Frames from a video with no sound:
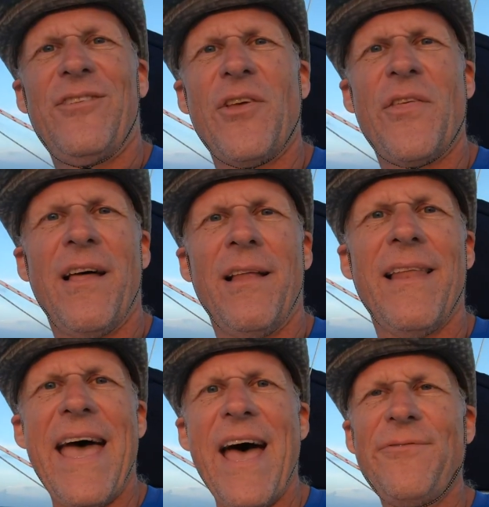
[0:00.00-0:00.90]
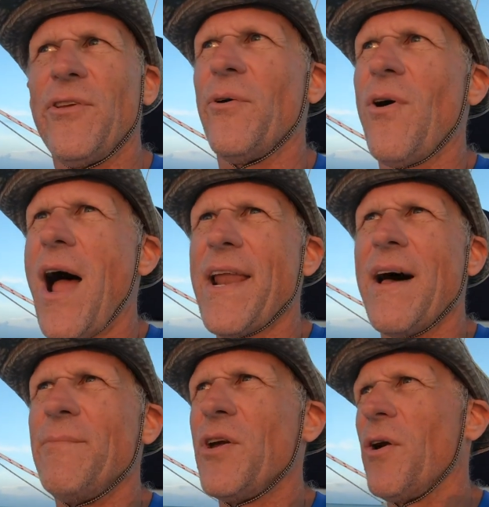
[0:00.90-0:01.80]
to the left, to the right
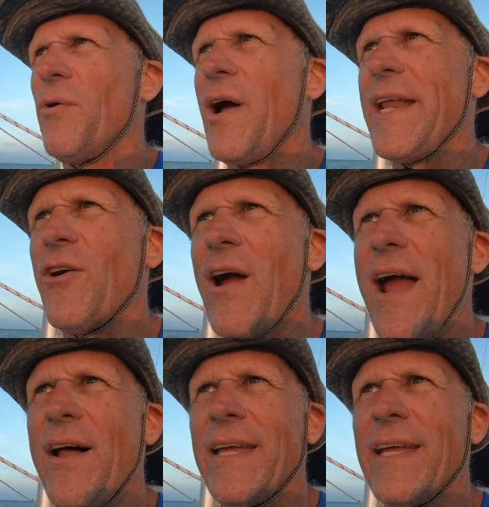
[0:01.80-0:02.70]
of them, you're going to run in ground.